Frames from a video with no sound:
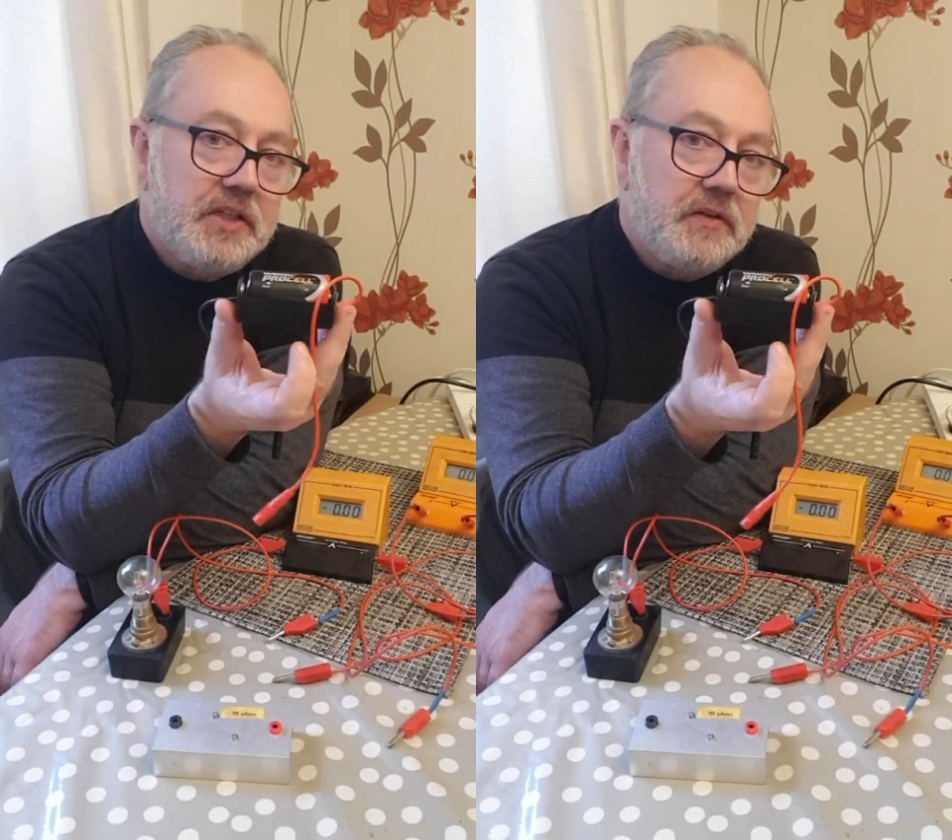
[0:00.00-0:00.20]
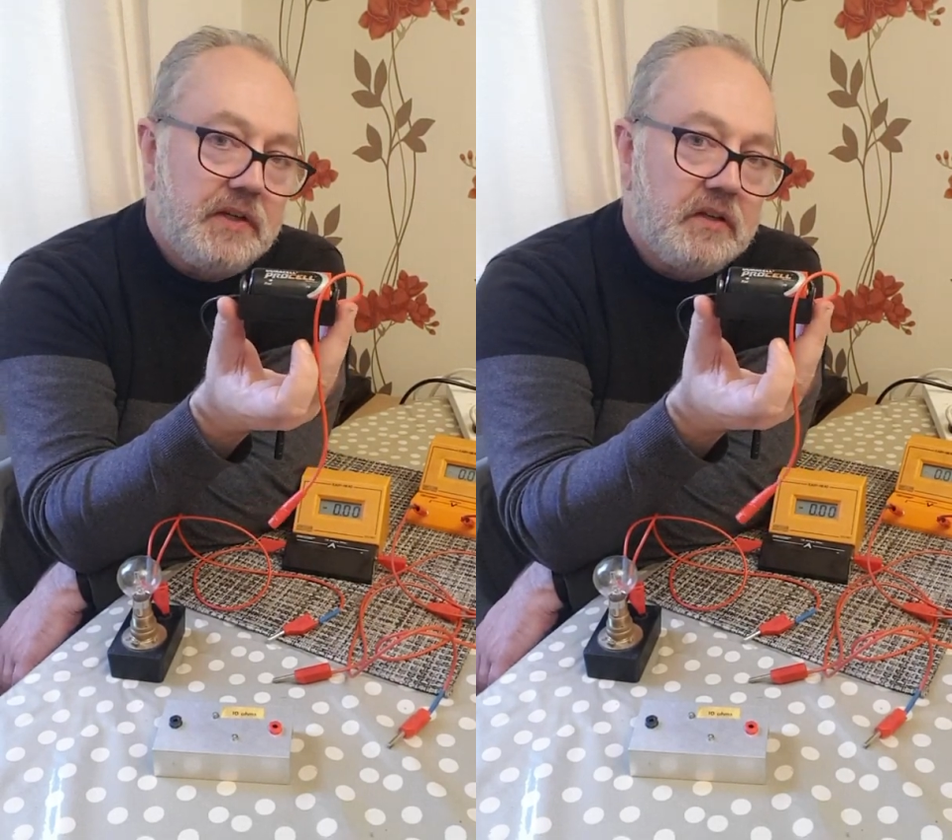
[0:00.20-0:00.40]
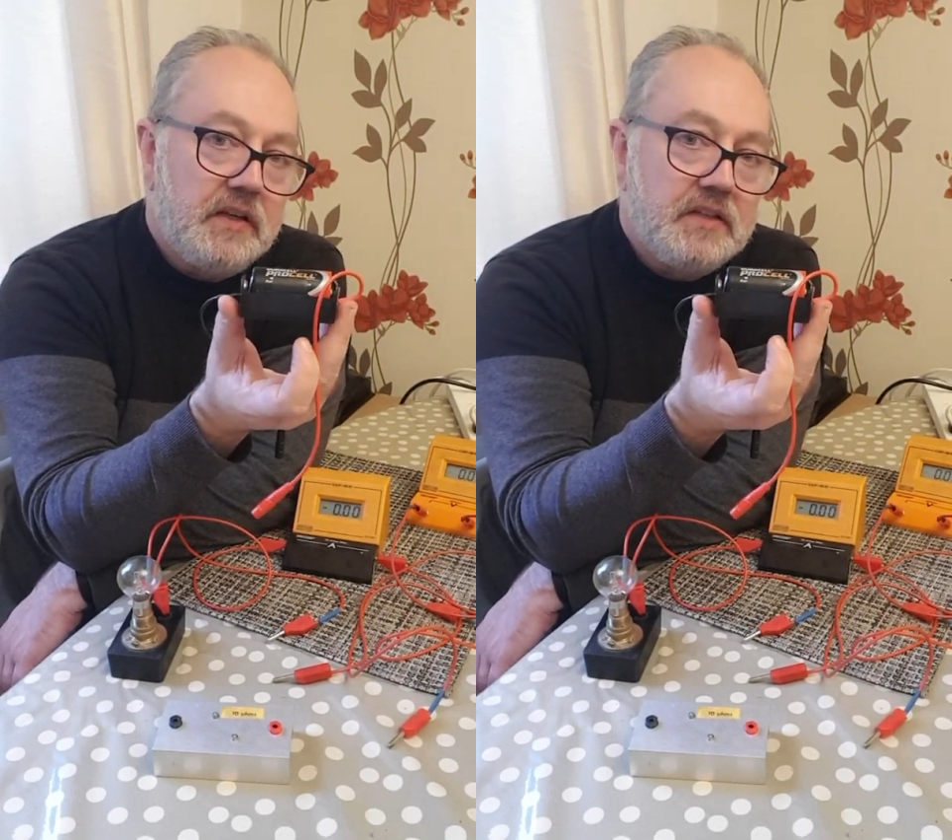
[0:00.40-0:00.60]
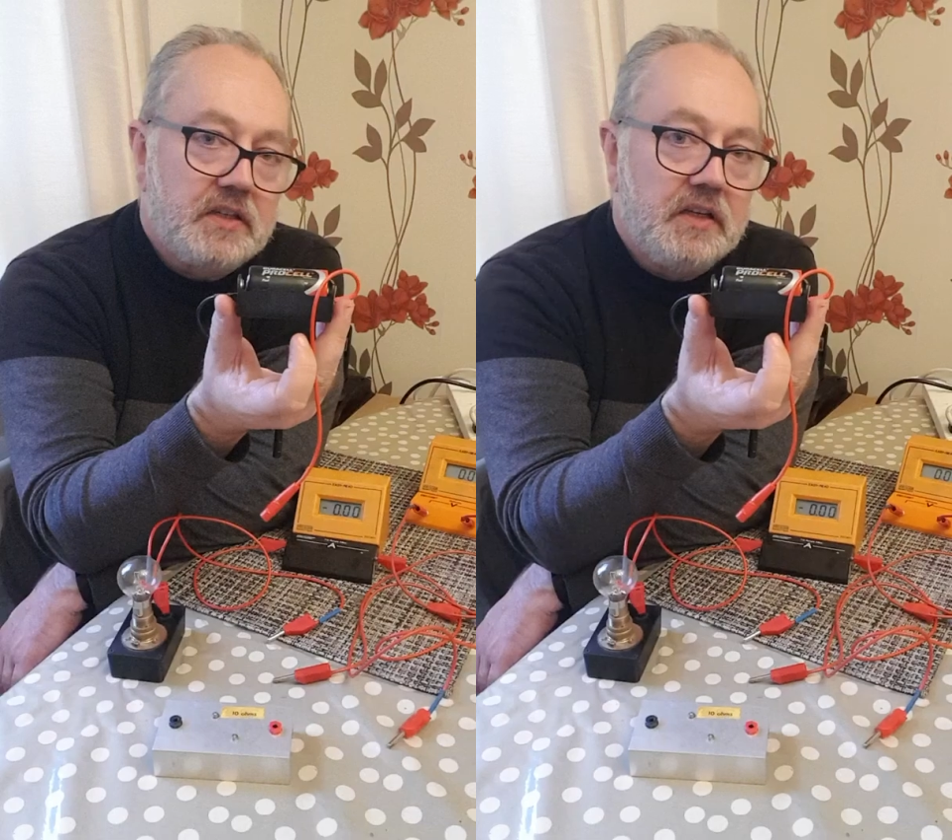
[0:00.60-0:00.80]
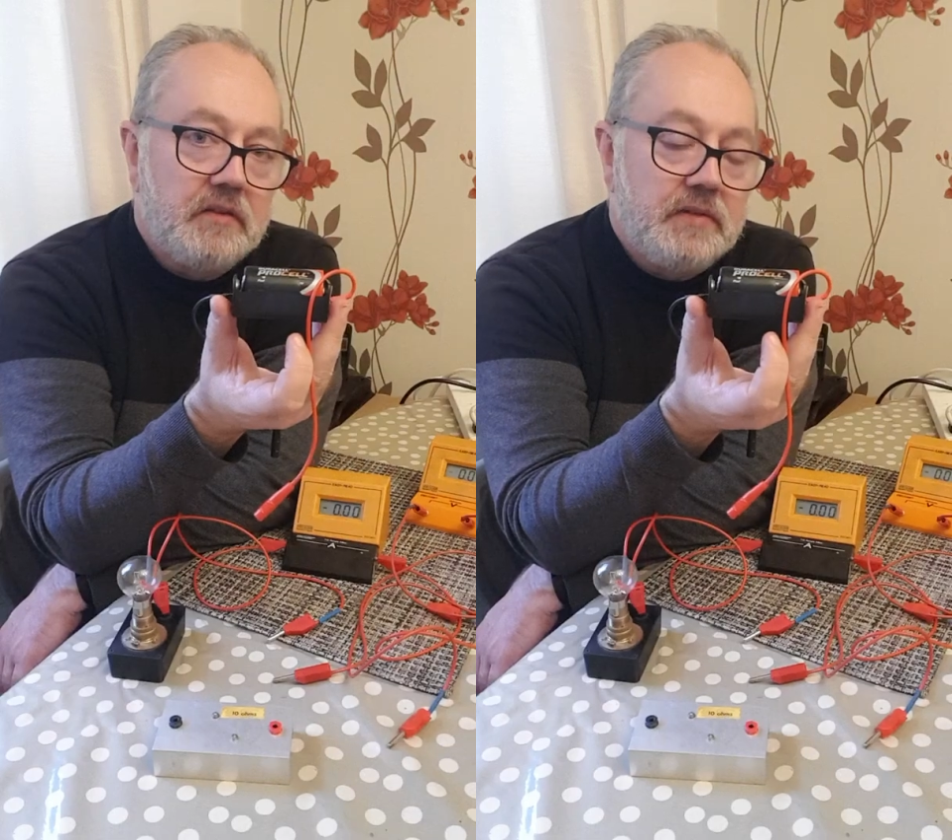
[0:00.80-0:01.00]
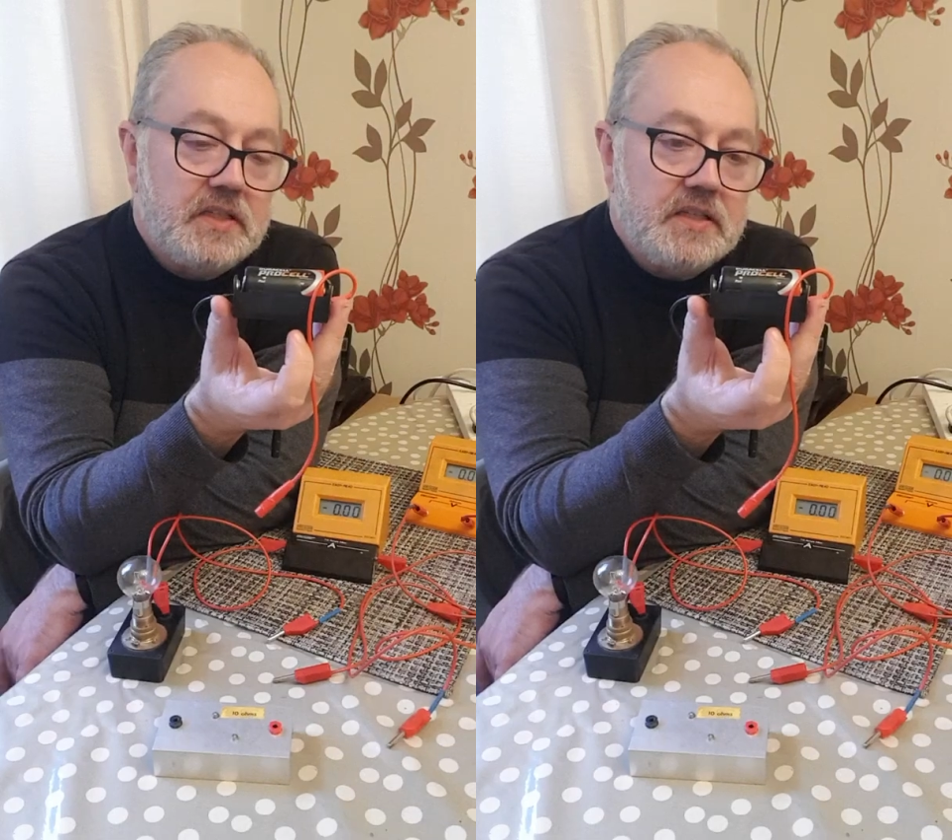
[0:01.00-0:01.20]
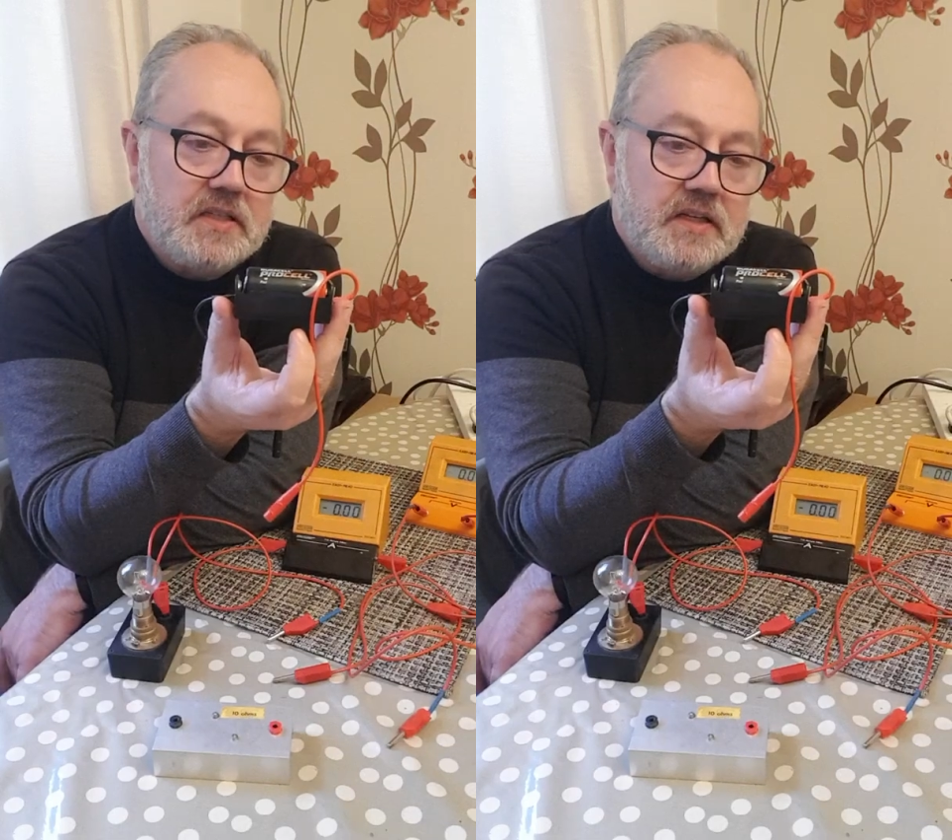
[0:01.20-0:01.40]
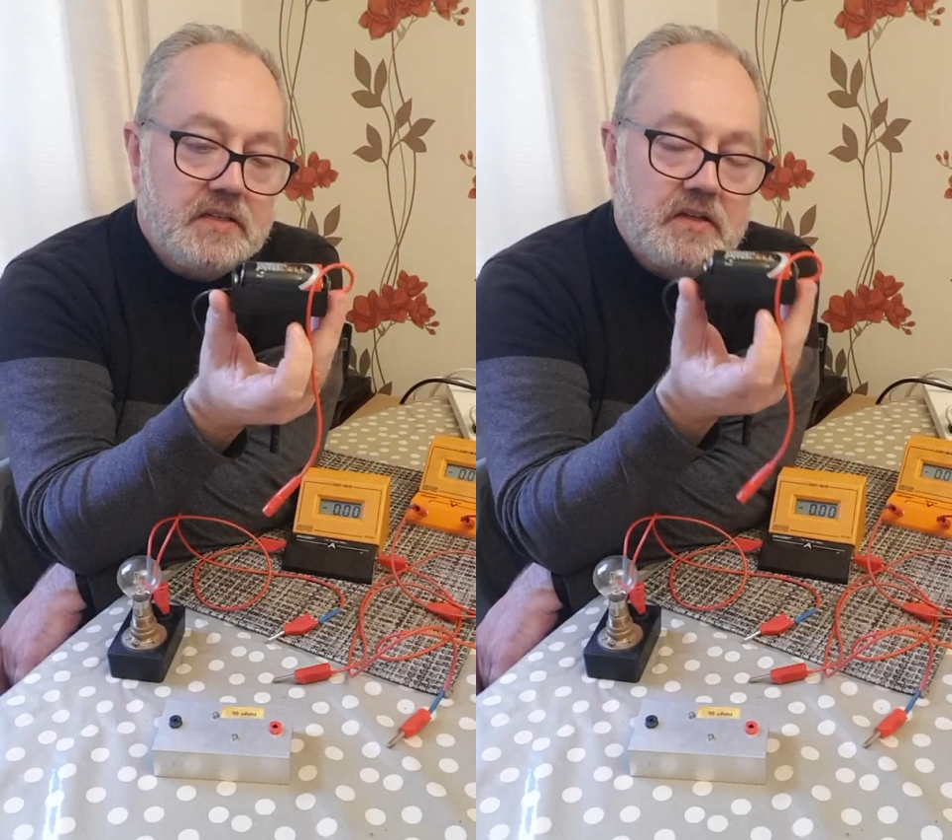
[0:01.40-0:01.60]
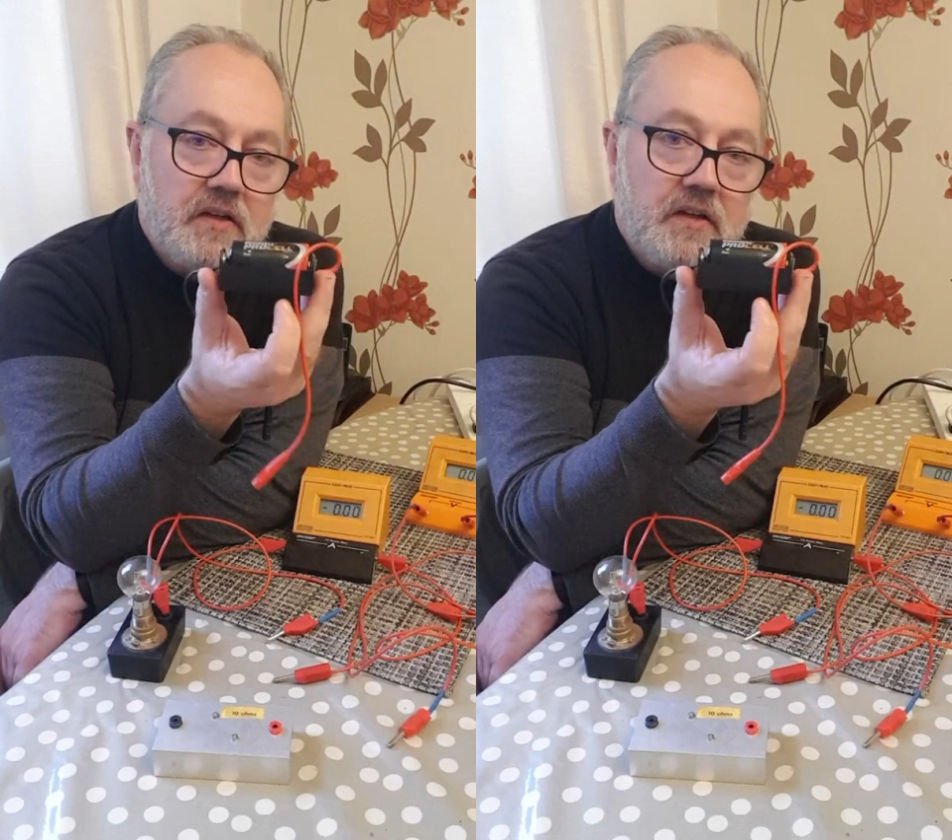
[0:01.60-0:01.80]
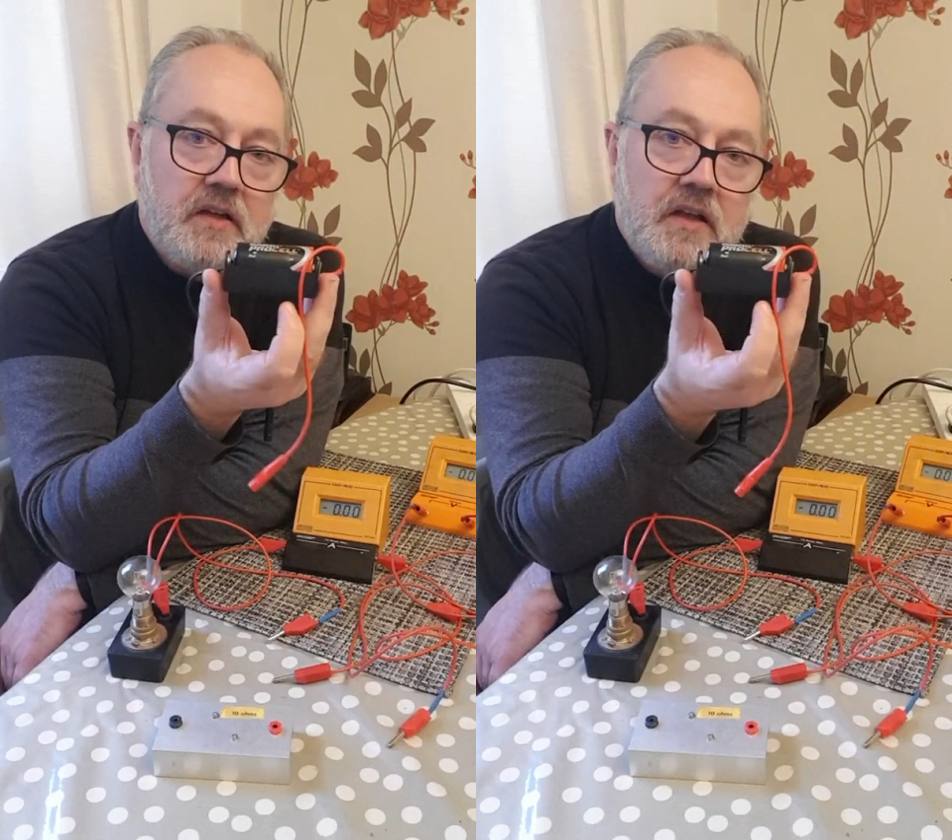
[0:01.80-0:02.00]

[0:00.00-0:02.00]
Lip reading: doing on internal resistance. So